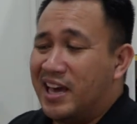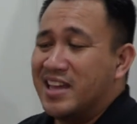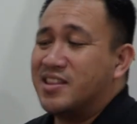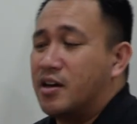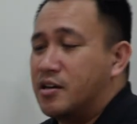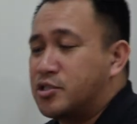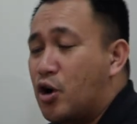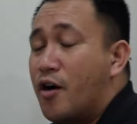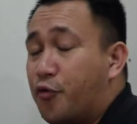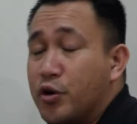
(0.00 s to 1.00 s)
and the
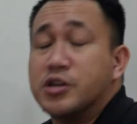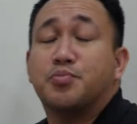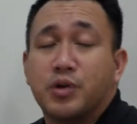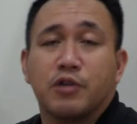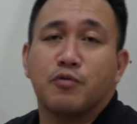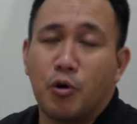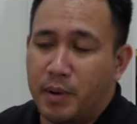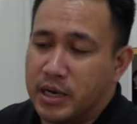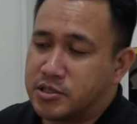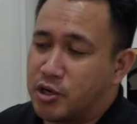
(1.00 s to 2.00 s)
software is pretty robust.